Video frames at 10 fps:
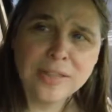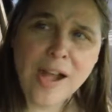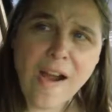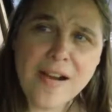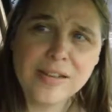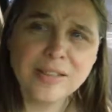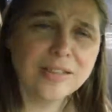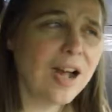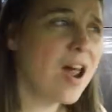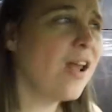What?
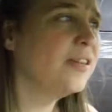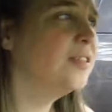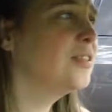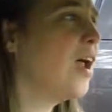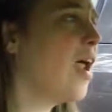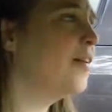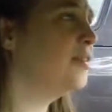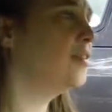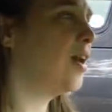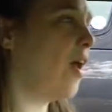
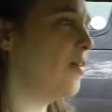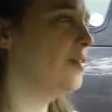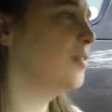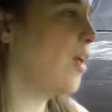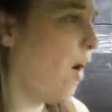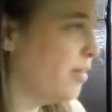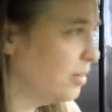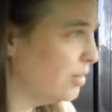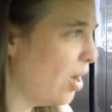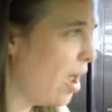Little embalming,
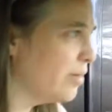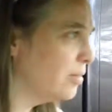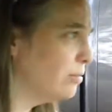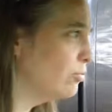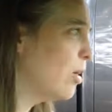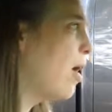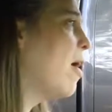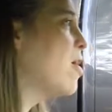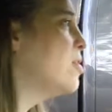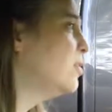You
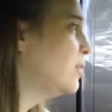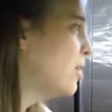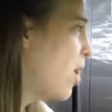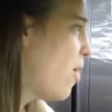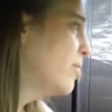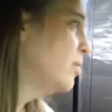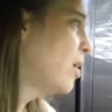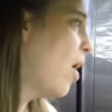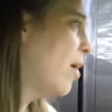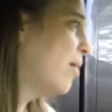can get used to
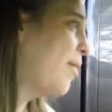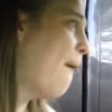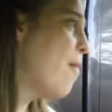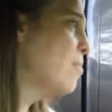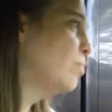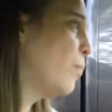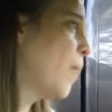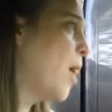that. We'll teach you how to embalm.